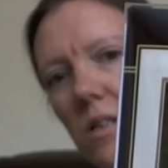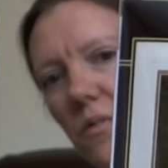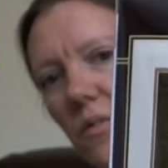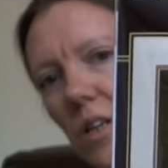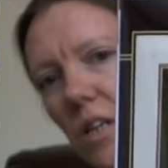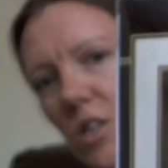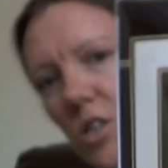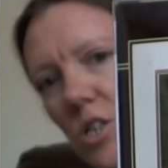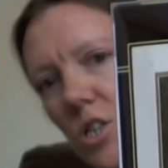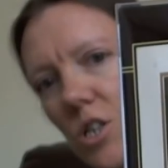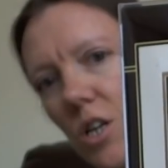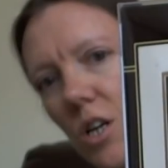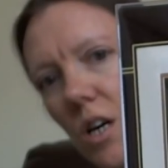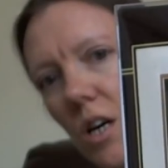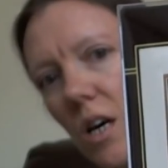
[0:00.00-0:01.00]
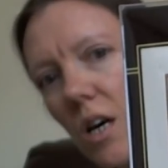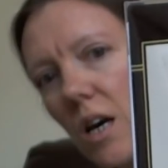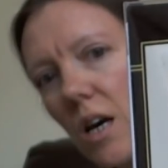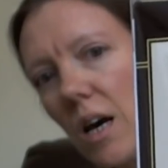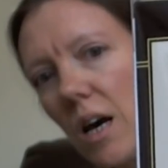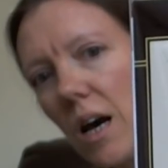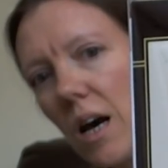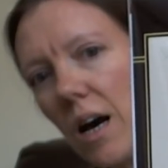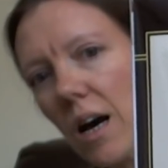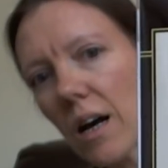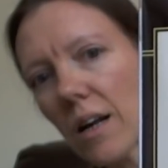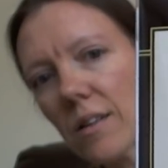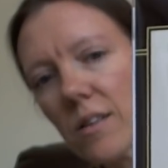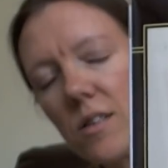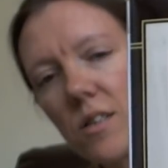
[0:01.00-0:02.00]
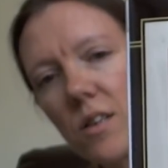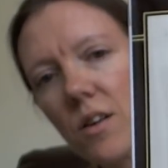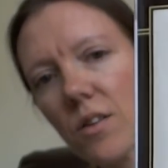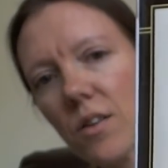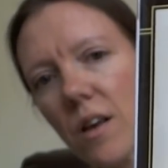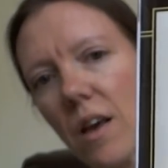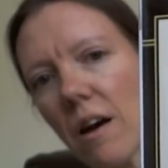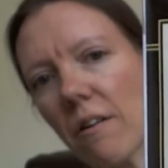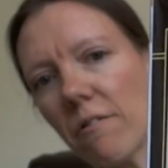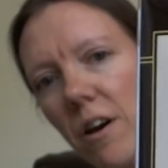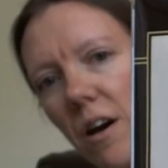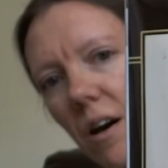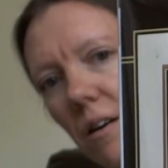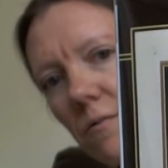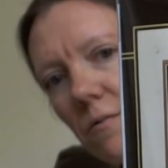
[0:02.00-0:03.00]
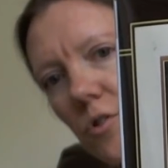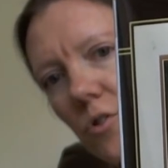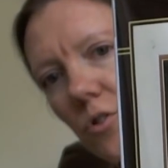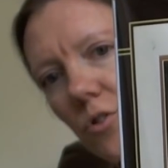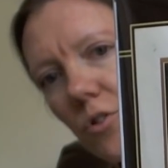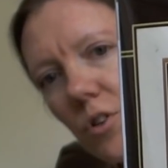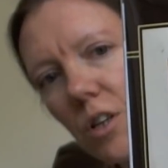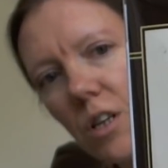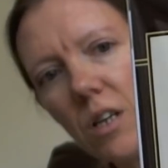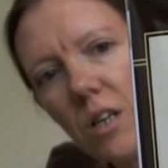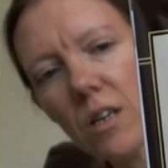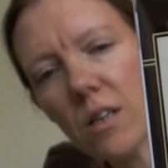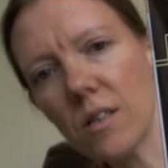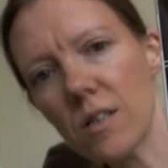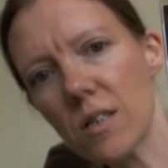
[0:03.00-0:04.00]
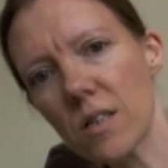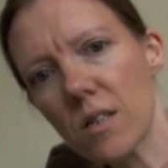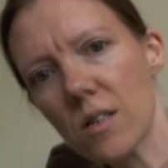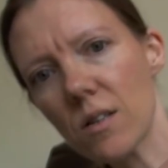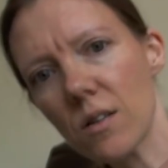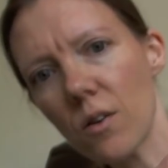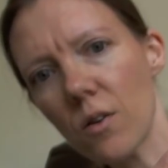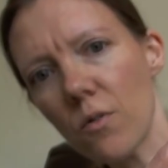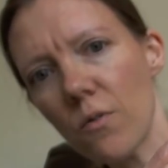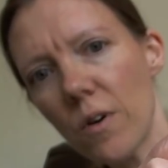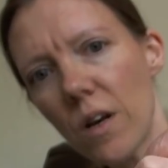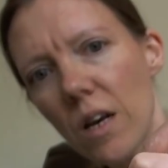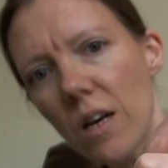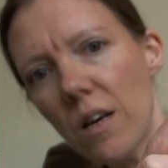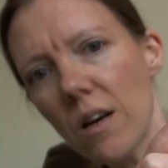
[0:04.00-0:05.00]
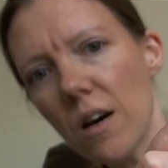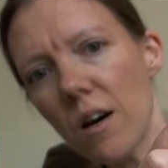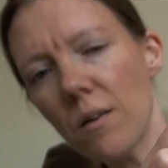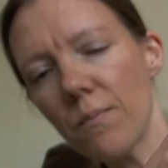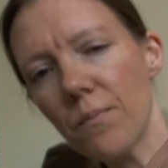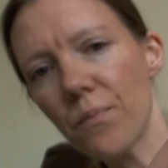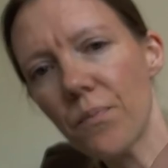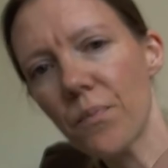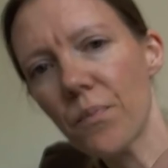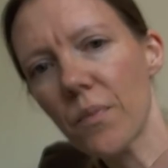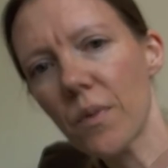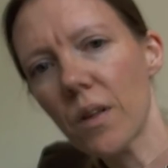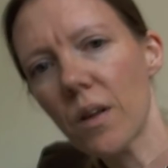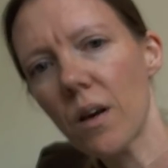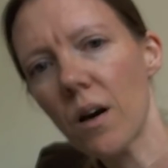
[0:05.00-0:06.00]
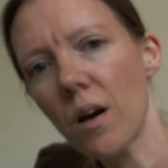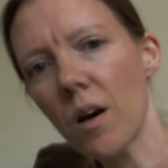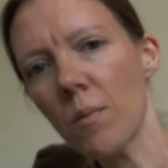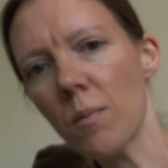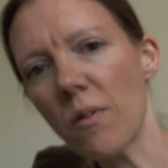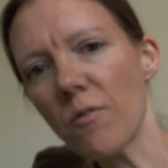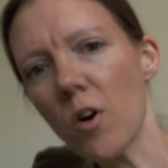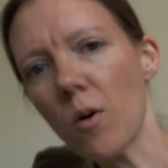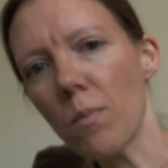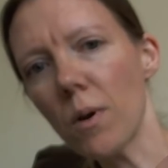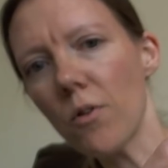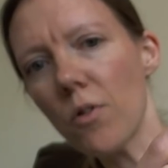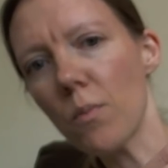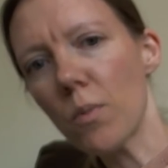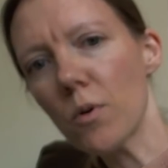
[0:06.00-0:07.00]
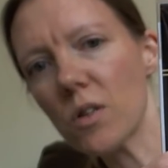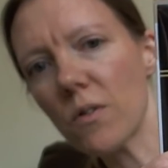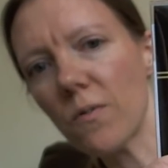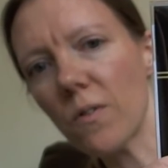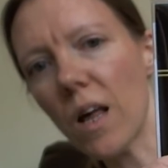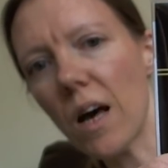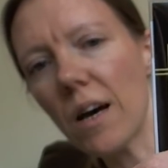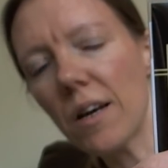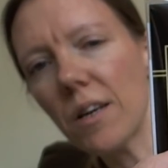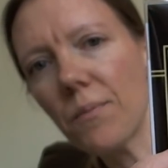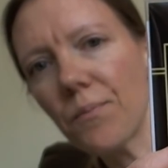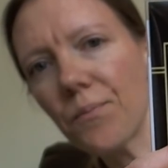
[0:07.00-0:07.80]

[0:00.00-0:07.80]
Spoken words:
it's finished. And the area I've done is over here. I've got below the butterfly.